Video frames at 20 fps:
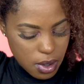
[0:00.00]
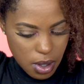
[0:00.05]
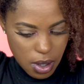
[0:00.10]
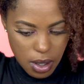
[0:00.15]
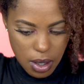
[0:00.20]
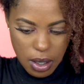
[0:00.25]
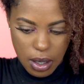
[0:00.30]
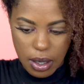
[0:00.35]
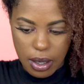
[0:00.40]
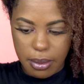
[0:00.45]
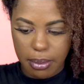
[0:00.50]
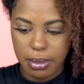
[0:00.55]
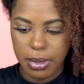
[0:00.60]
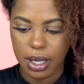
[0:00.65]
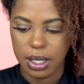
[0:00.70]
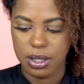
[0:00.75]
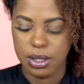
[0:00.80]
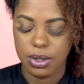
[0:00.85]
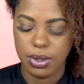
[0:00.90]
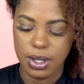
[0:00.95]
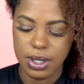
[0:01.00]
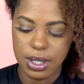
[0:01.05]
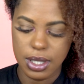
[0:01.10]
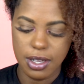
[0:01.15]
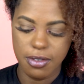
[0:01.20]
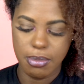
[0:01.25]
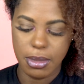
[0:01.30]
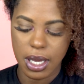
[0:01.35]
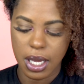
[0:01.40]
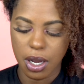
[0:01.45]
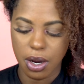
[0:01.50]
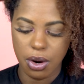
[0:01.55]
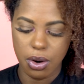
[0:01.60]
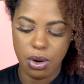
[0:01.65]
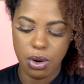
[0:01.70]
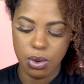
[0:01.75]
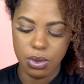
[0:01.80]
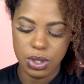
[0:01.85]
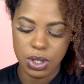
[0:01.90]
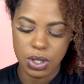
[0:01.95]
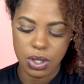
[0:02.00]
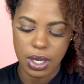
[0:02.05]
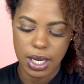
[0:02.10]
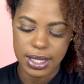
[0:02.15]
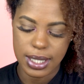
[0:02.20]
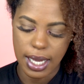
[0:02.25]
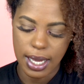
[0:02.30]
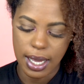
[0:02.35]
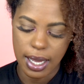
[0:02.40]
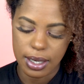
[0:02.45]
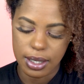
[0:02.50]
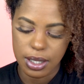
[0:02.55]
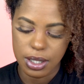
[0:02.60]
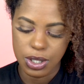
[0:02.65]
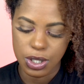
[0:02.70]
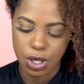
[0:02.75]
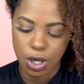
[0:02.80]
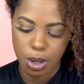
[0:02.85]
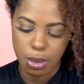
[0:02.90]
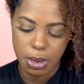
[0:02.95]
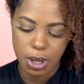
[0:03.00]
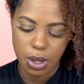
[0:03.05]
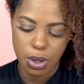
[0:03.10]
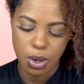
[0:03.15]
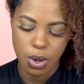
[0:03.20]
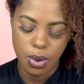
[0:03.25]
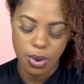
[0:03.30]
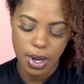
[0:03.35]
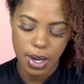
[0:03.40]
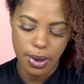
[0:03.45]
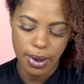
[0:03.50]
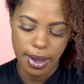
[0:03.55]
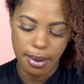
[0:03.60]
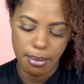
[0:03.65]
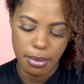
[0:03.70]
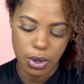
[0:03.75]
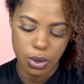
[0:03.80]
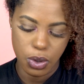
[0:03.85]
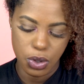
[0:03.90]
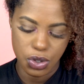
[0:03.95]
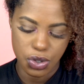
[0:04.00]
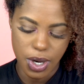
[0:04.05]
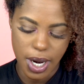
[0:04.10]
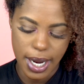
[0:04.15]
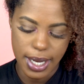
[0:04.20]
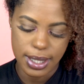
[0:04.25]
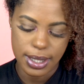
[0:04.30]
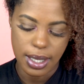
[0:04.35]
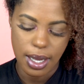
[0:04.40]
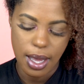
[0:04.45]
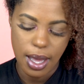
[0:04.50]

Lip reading: I'm just going to leave my hair out so that I can determine how I'm going to blow dry it.